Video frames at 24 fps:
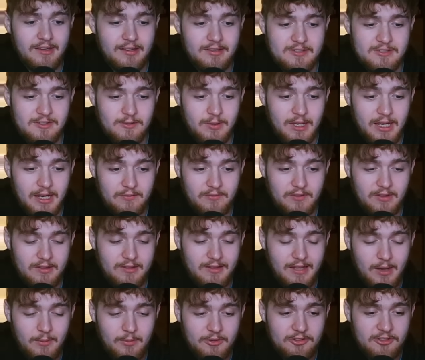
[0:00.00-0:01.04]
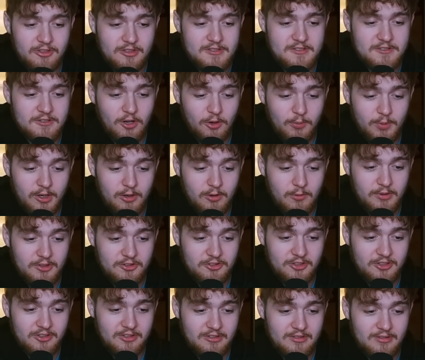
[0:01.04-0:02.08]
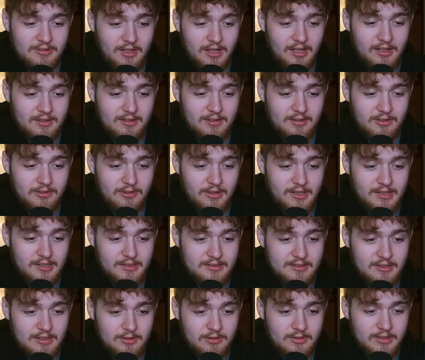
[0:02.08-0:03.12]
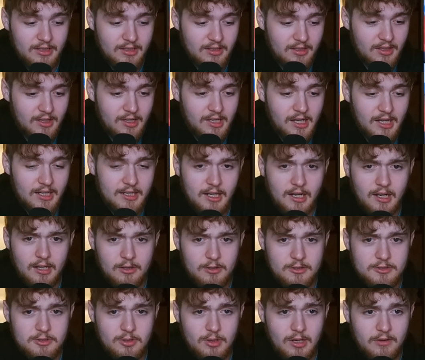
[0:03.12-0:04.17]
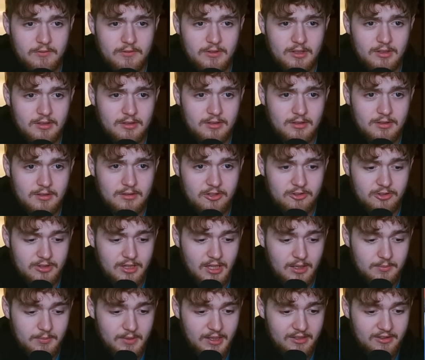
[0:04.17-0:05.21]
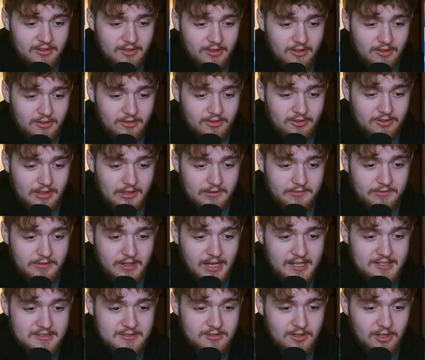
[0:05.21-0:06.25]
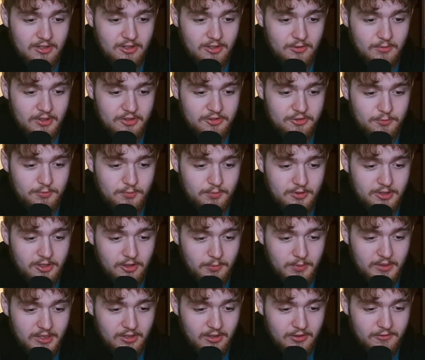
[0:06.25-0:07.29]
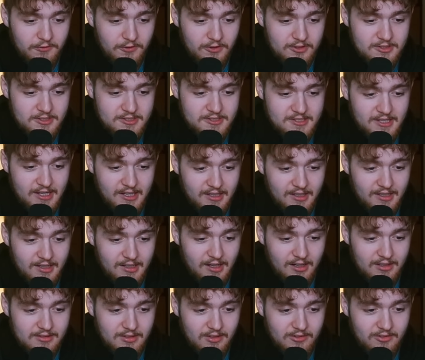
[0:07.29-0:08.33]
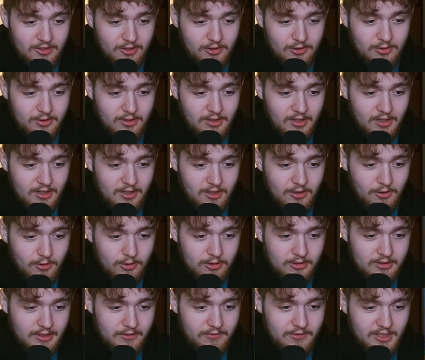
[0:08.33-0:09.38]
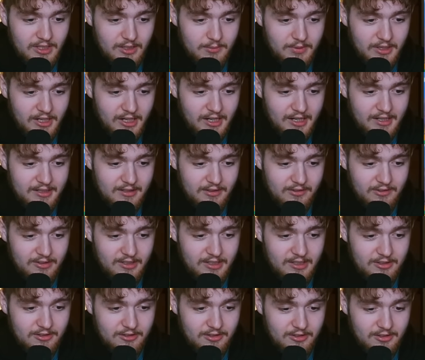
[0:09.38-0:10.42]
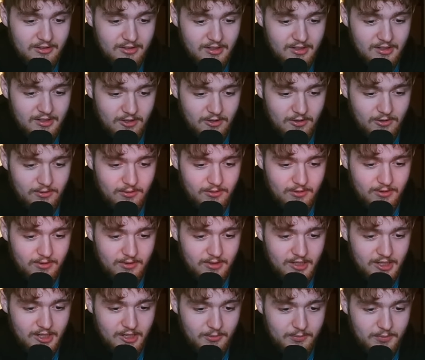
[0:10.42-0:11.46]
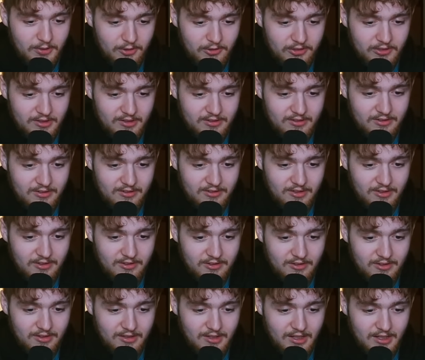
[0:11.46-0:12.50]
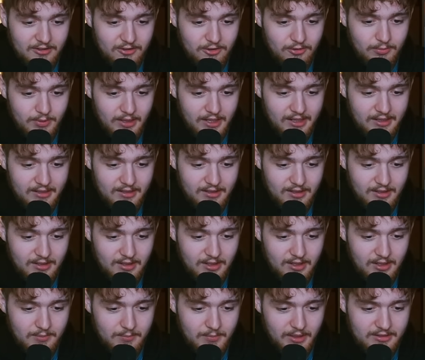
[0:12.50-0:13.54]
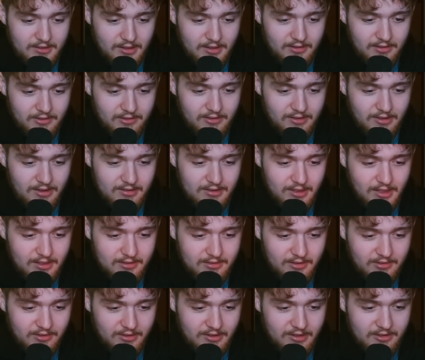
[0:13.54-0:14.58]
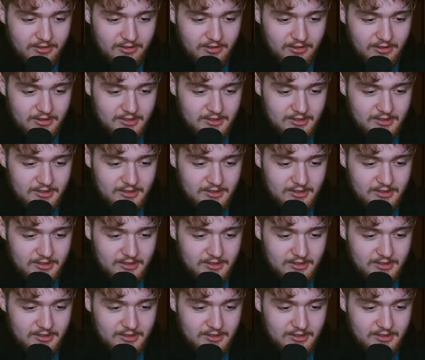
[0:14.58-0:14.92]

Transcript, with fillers: today. So we have the damaging star power, which is not the greatest, I don't think. And then I also have the gadget that makes the stuff last longer, which could be good for just setting it on the zone or leaving it behind as a healer. So, you know, both instances, not too bad. Uh, my Lily's gonna die unless I heal